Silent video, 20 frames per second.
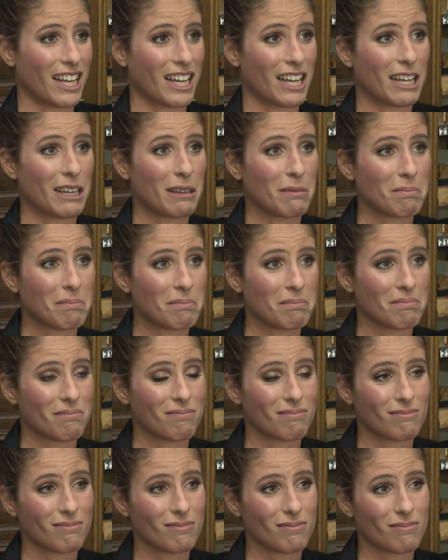um,
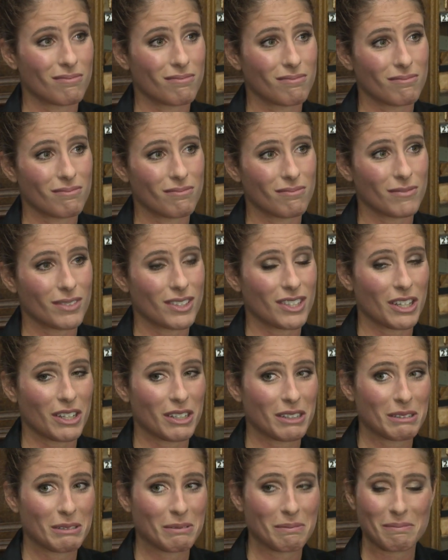
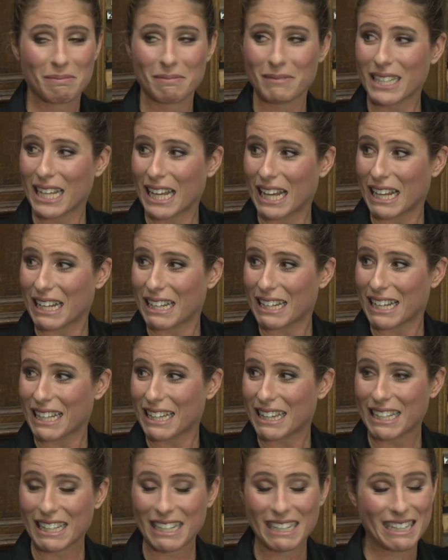so, yeah, I
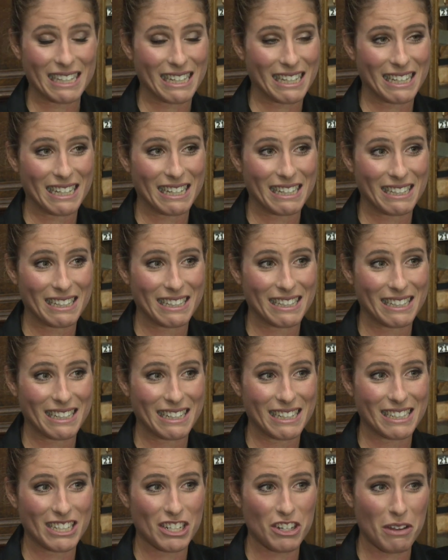think, uh,
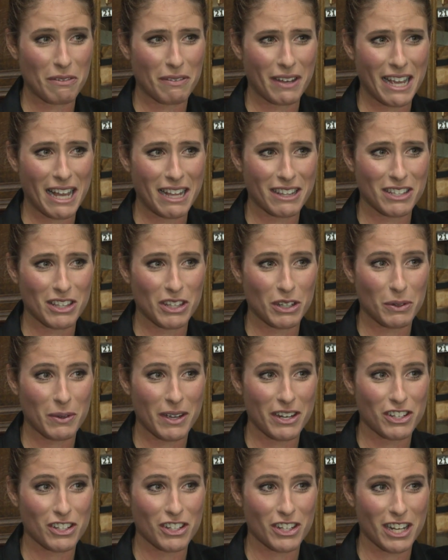I don't know if I answered the
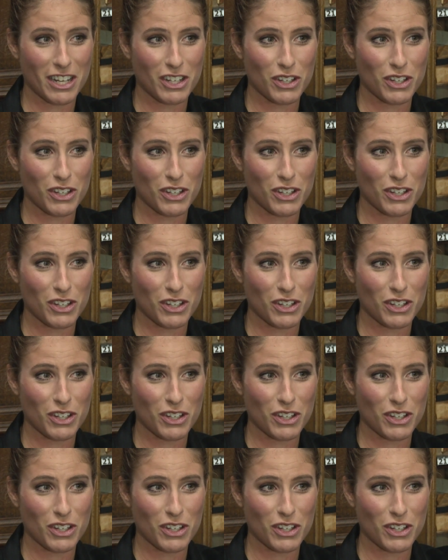question.